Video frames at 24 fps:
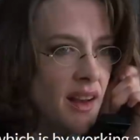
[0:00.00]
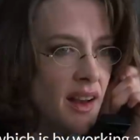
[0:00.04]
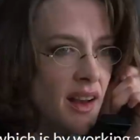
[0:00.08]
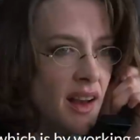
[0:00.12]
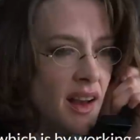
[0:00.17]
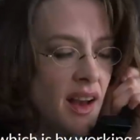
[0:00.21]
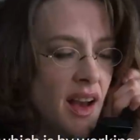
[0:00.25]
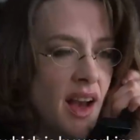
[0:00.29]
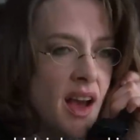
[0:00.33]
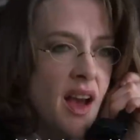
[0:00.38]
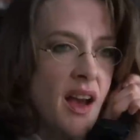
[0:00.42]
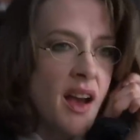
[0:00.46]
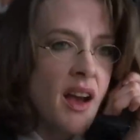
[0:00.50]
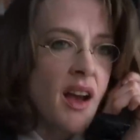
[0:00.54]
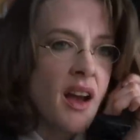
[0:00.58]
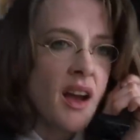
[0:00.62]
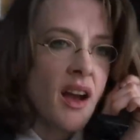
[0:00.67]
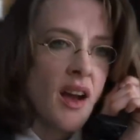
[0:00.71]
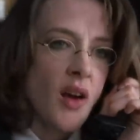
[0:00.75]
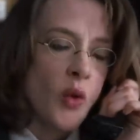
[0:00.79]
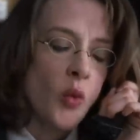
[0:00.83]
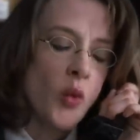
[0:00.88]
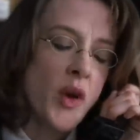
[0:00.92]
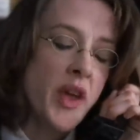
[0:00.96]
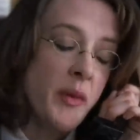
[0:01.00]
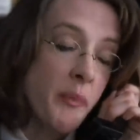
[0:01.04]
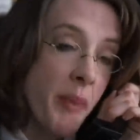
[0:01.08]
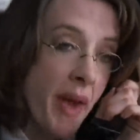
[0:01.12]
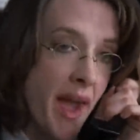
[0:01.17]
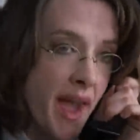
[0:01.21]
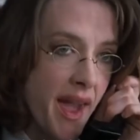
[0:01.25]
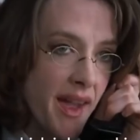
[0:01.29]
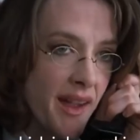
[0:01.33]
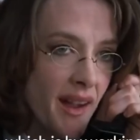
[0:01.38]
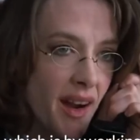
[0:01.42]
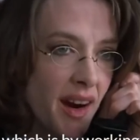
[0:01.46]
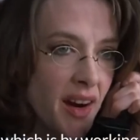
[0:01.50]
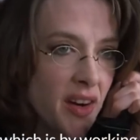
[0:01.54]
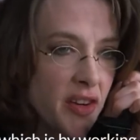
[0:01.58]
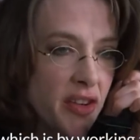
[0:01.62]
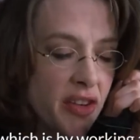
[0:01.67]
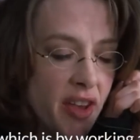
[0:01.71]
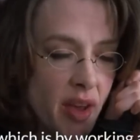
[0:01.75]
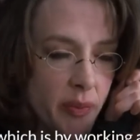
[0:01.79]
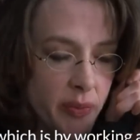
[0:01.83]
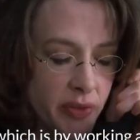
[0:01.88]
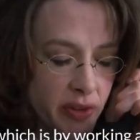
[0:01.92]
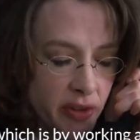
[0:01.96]
teacher or a sub in
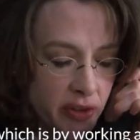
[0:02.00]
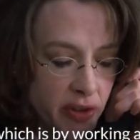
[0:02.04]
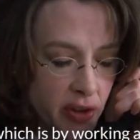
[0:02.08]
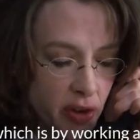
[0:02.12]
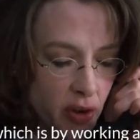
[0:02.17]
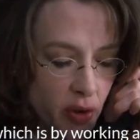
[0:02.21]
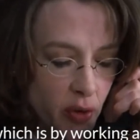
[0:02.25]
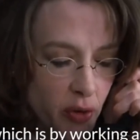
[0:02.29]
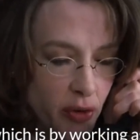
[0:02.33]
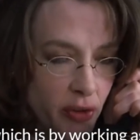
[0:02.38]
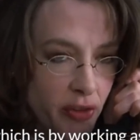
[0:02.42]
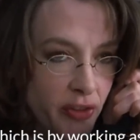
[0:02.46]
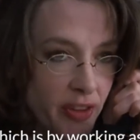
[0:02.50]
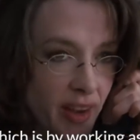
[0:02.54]
a school.